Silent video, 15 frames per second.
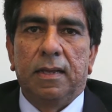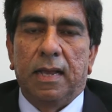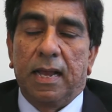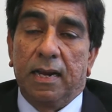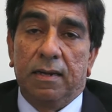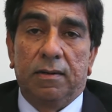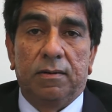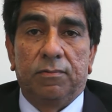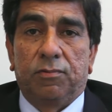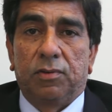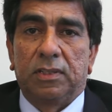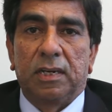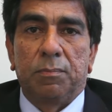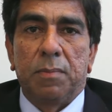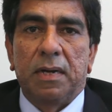and for
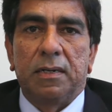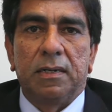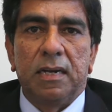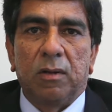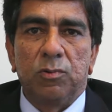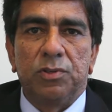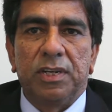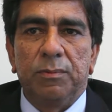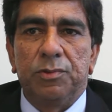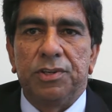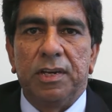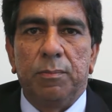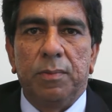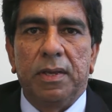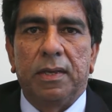that matter downstream
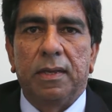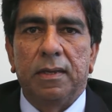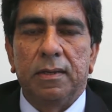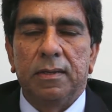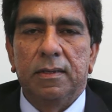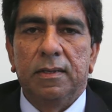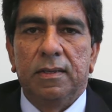steel making.